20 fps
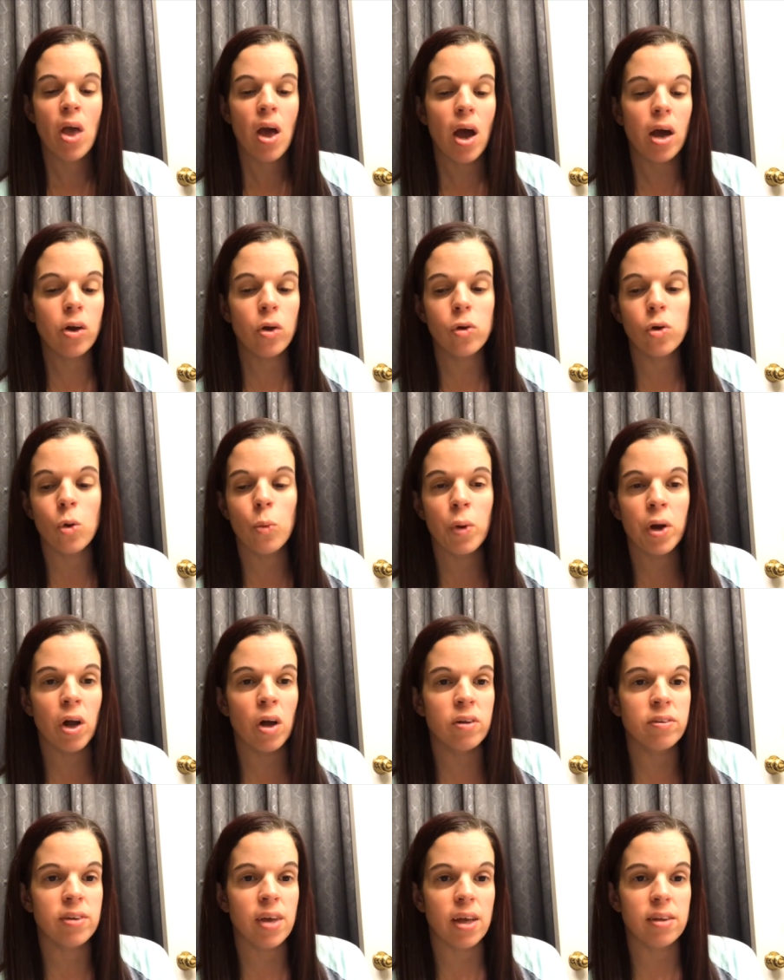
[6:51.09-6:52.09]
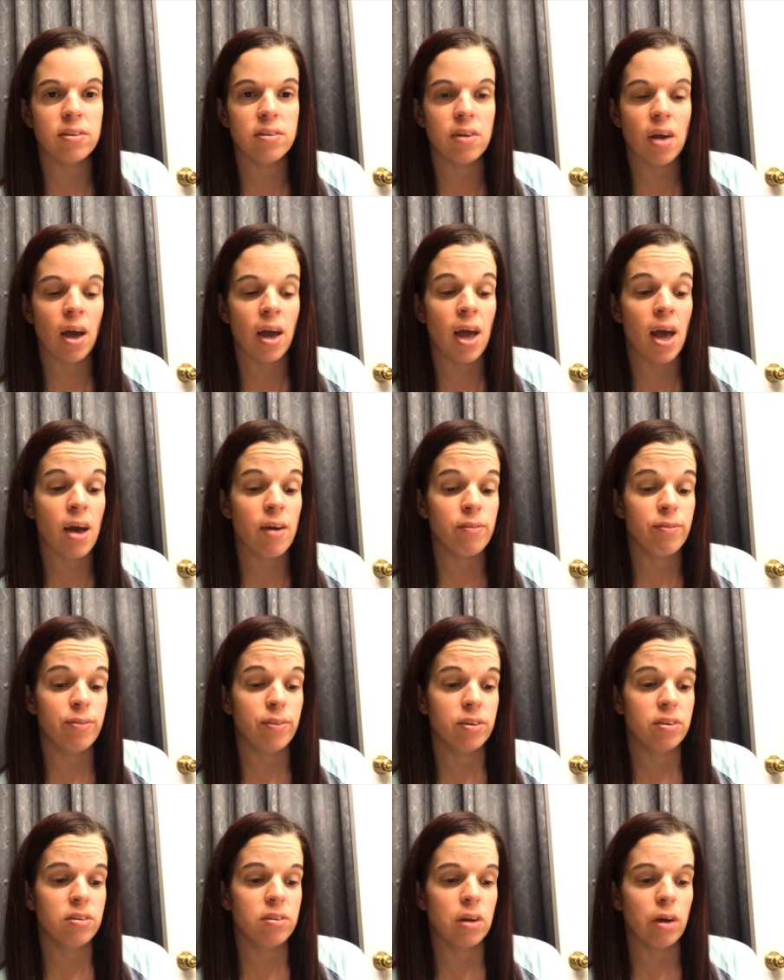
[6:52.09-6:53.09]
I don't know when I'll test. I have
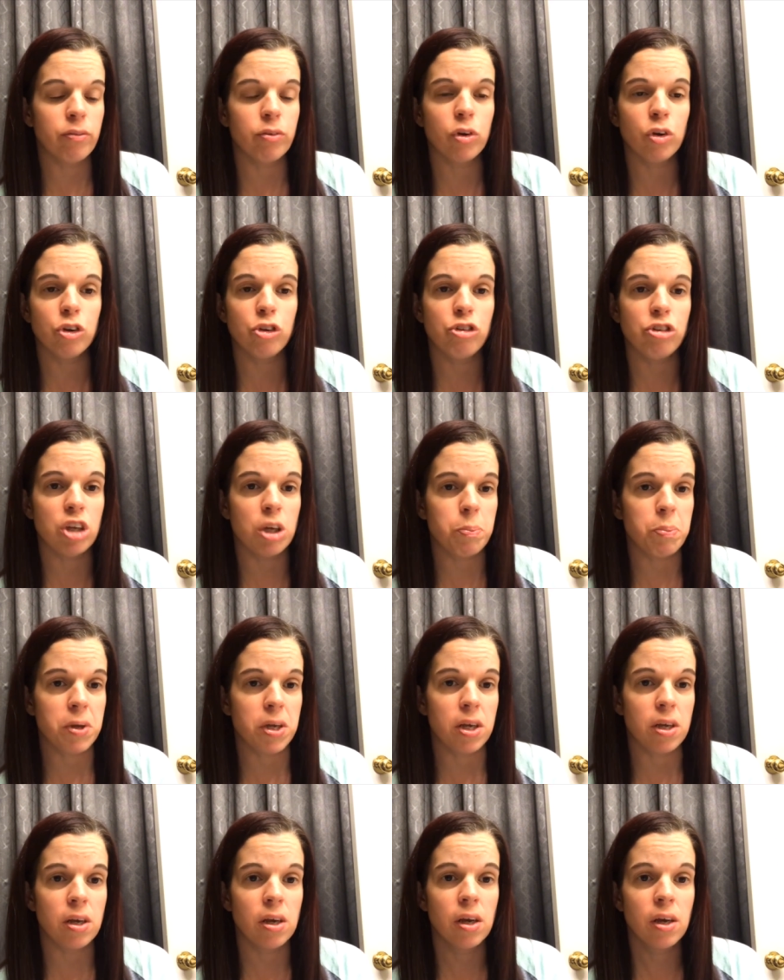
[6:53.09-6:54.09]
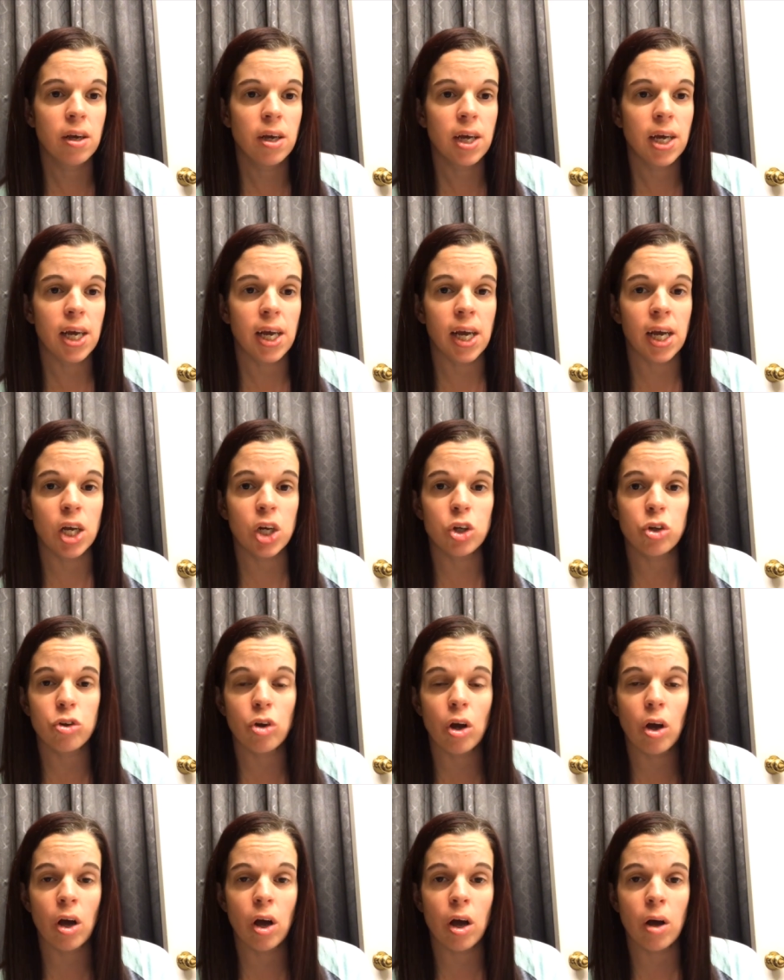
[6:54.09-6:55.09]
several cheapy and
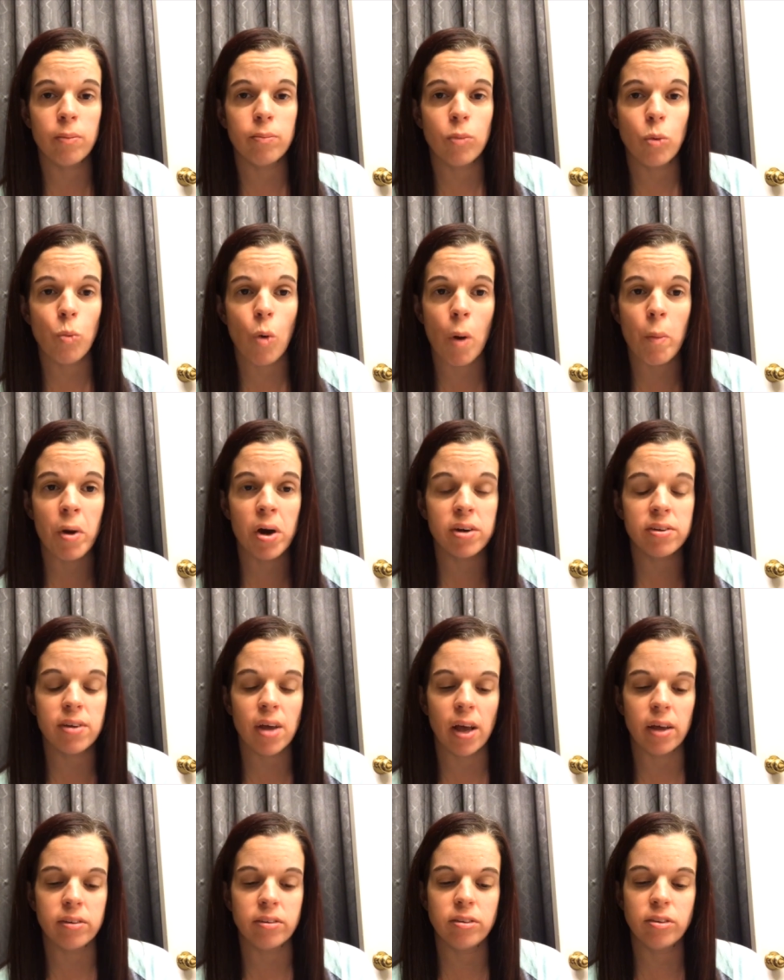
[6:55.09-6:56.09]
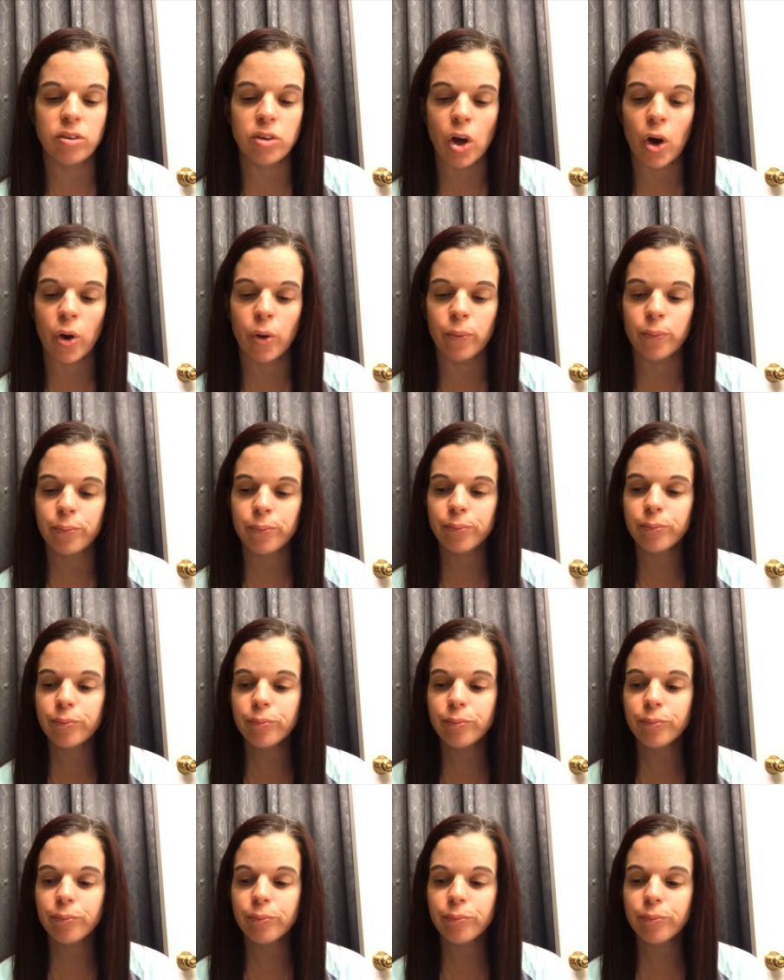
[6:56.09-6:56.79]
um, Walmart tests, so